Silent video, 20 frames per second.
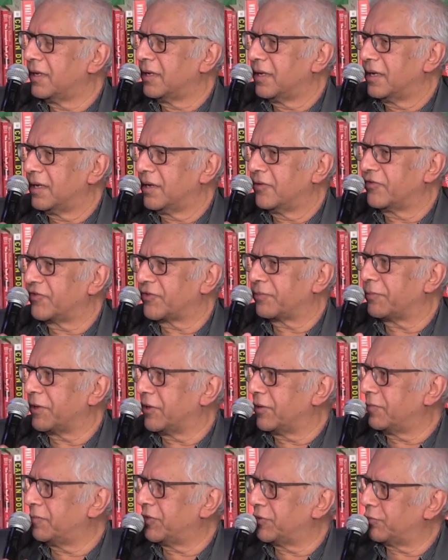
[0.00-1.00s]
it was a
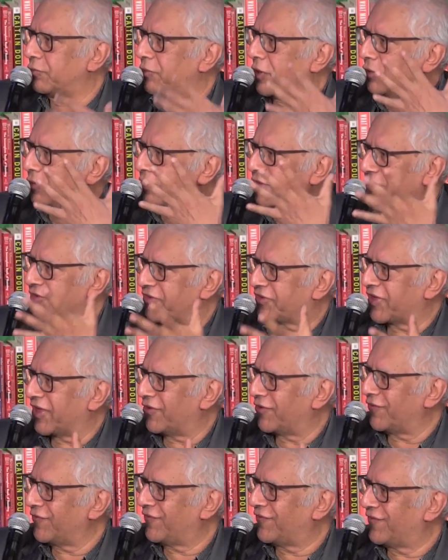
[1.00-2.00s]
poem that wrote
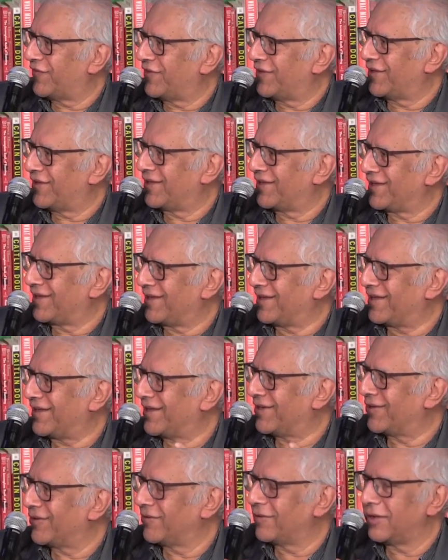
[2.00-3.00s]
itself. You
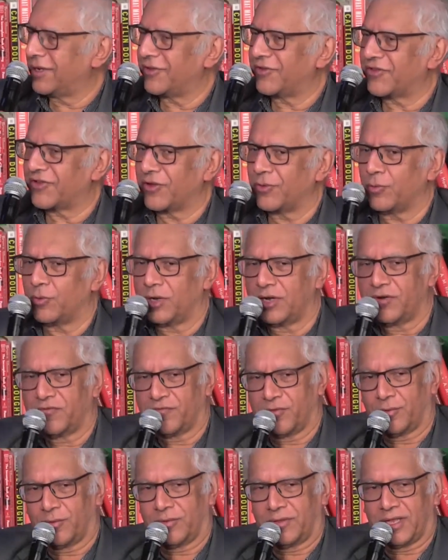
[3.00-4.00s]
know, it's so
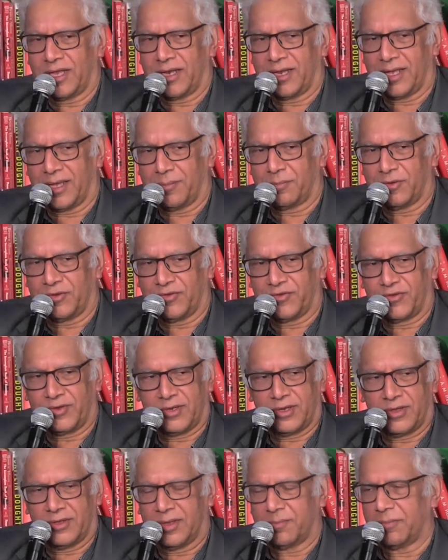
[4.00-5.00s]
wonderful that happens. You
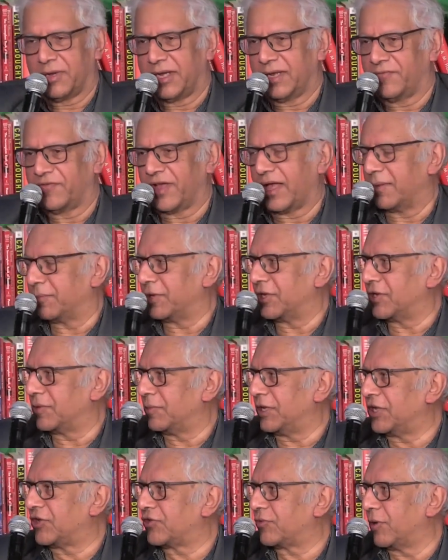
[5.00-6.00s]
know, that might have happened to
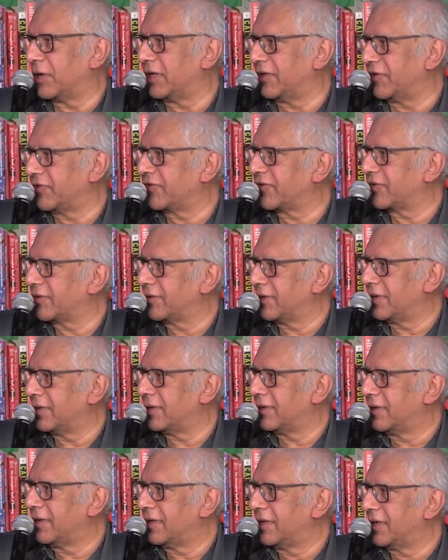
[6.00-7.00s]
me twice
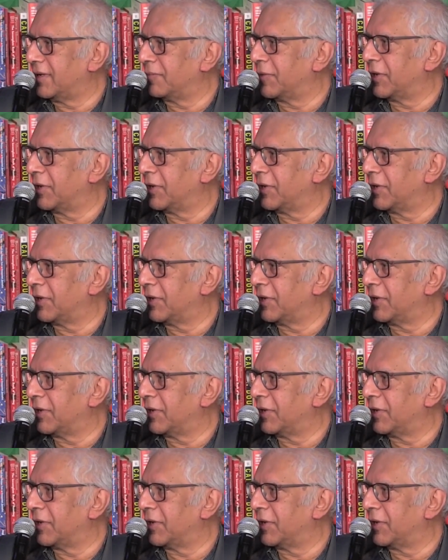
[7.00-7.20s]
in my